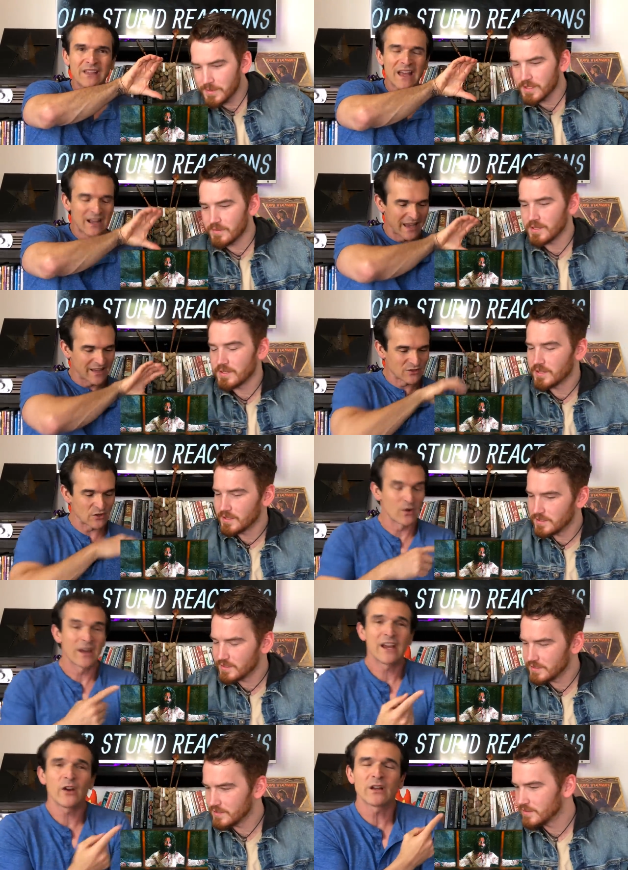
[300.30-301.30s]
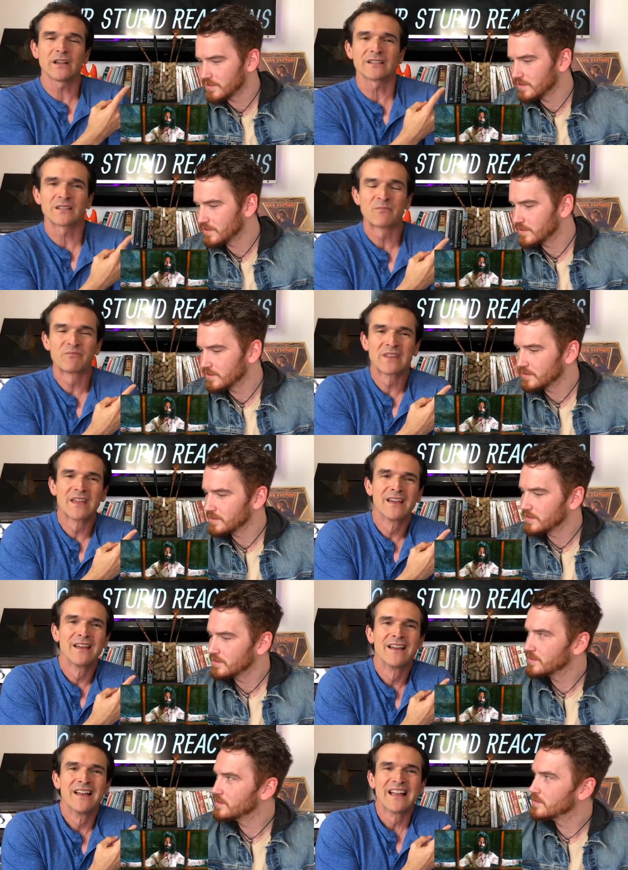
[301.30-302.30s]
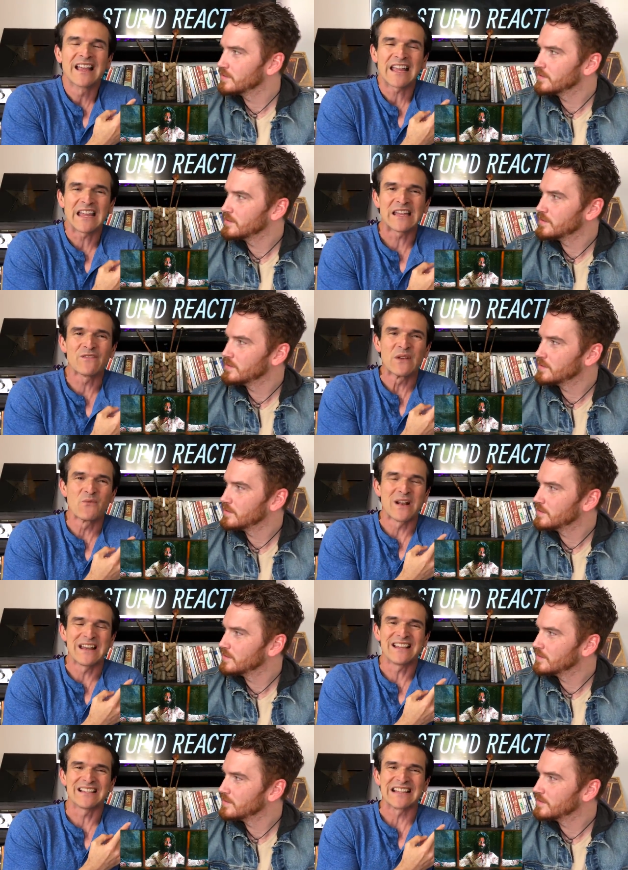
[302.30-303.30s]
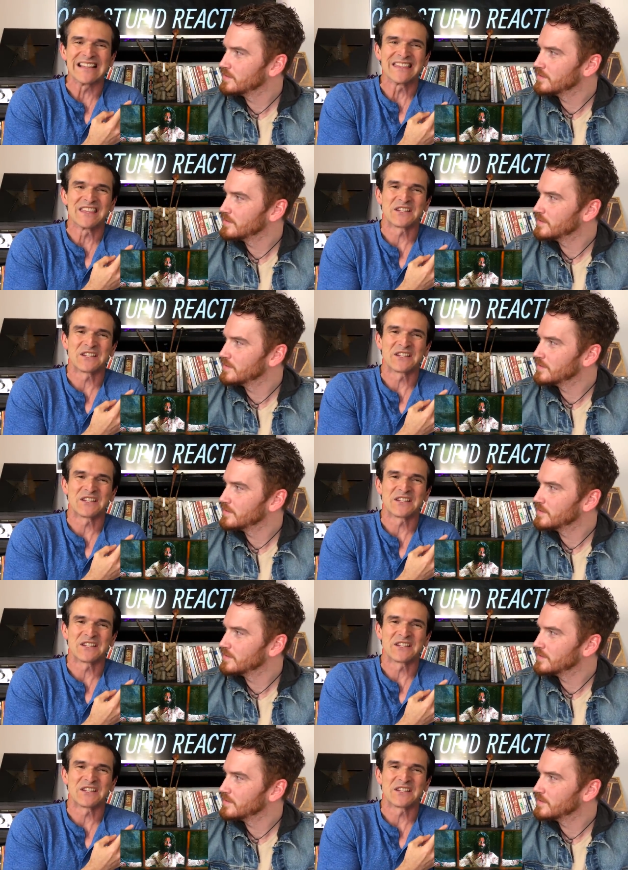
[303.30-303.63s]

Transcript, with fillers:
Speaker 1: I'll put that right okay, here. Okay, so here it is. Even when he's in